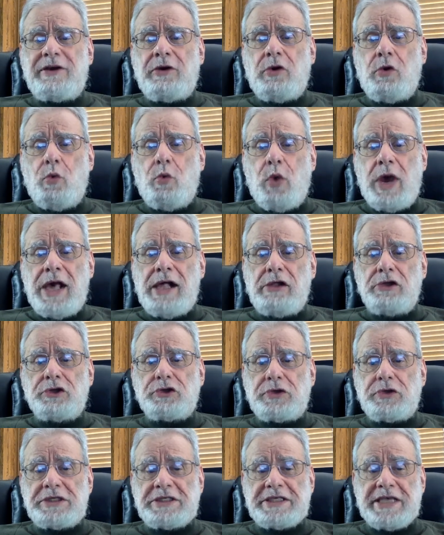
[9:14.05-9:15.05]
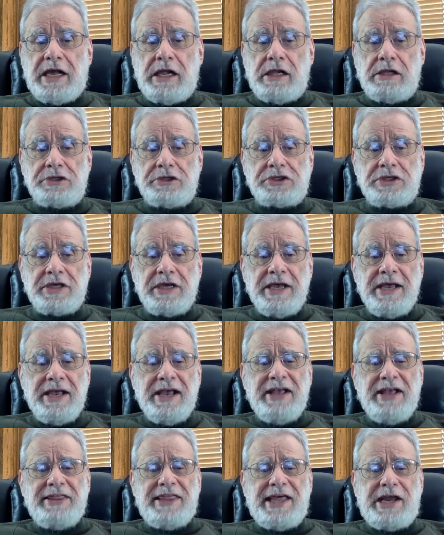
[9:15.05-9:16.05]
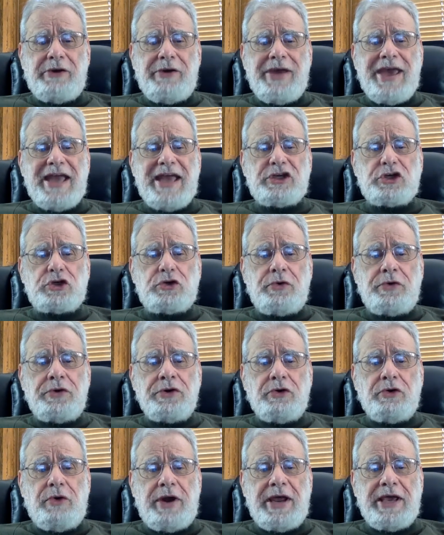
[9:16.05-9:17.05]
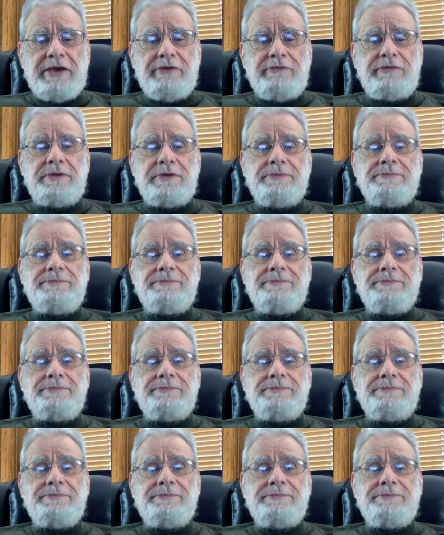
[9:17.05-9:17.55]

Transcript: wells or cells that are etched or engraved.